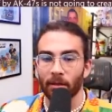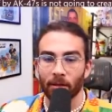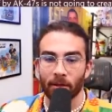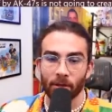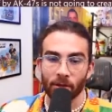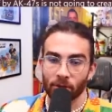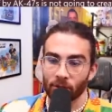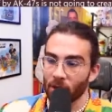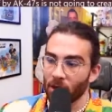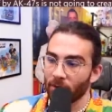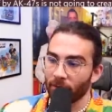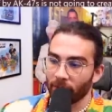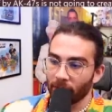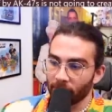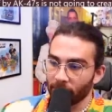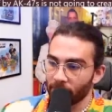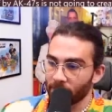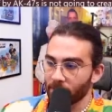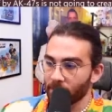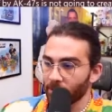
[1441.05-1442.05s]

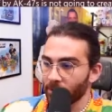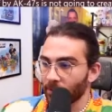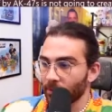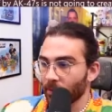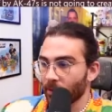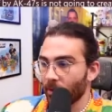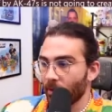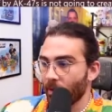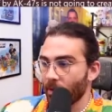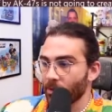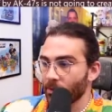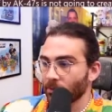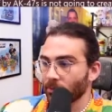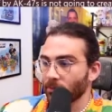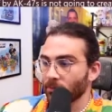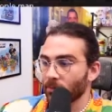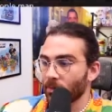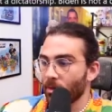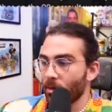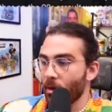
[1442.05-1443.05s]
conservatives.
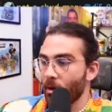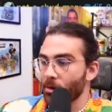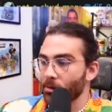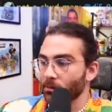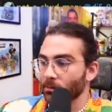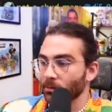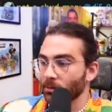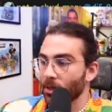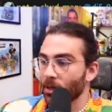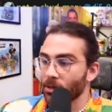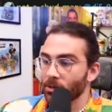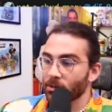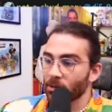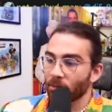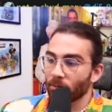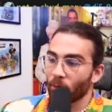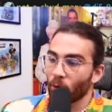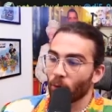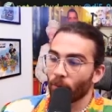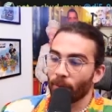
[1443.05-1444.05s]
Guns
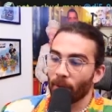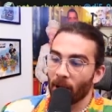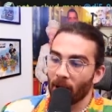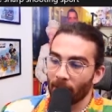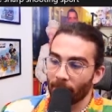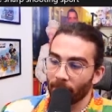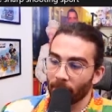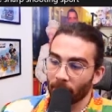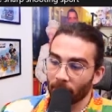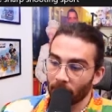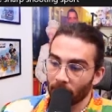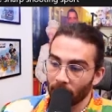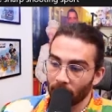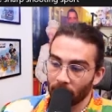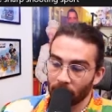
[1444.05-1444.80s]
are more popular